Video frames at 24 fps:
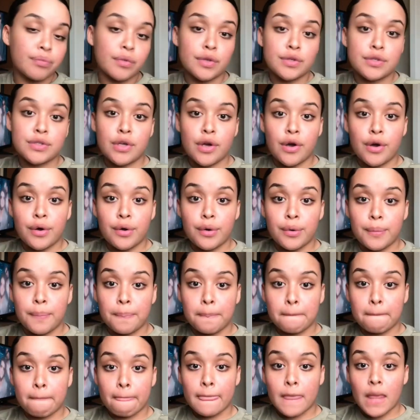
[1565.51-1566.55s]
So
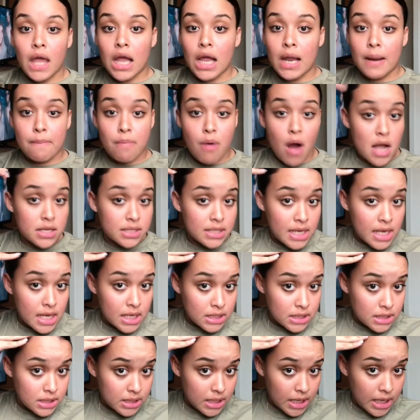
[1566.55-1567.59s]
I'm in
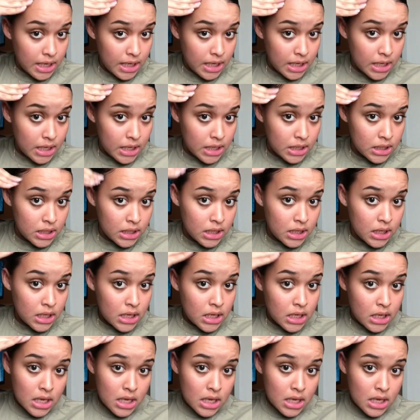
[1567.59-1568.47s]
processed in.